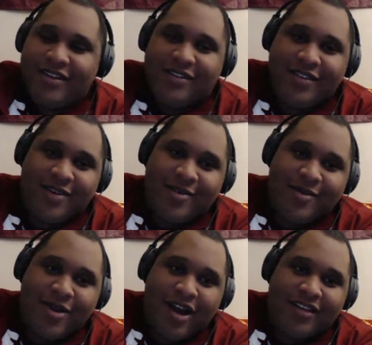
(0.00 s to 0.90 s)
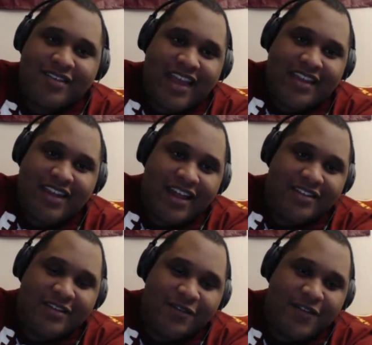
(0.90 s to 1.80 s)
so we'll call it
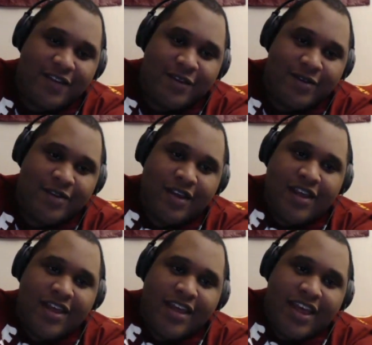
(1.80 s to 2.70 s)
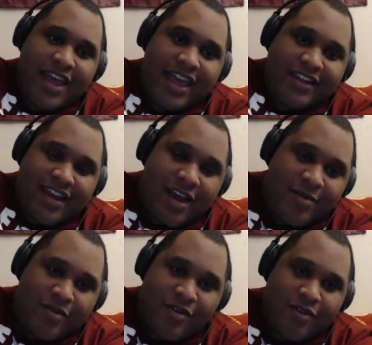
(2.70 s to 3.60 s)
Scientology Field at Tom
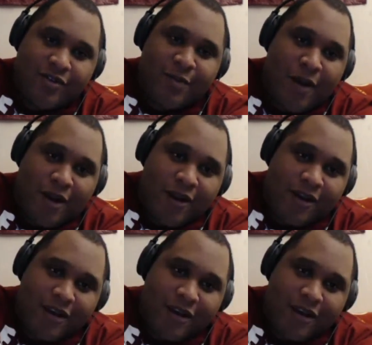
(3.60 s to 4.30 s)
Cruise Park,